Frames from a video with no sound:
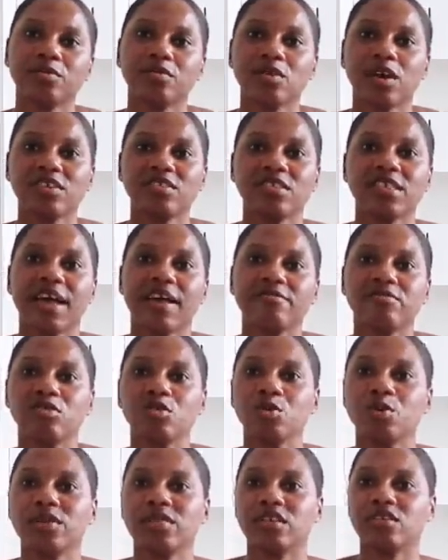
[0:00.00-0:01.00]
So I just have
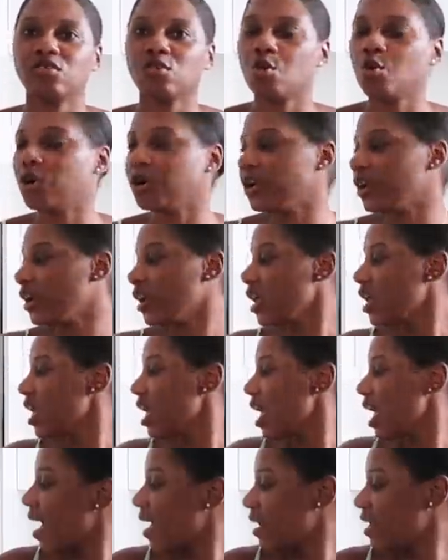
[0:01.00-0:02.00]
two in this corner,
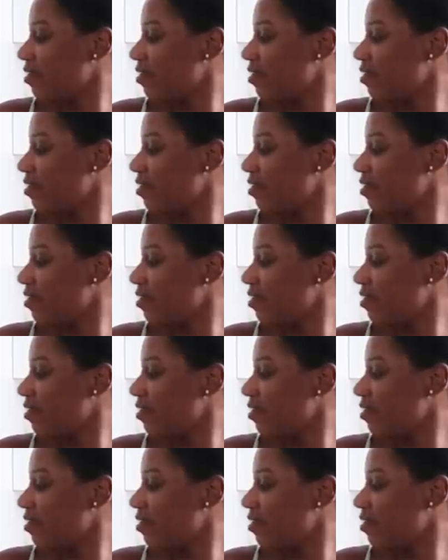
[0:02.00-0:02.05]
and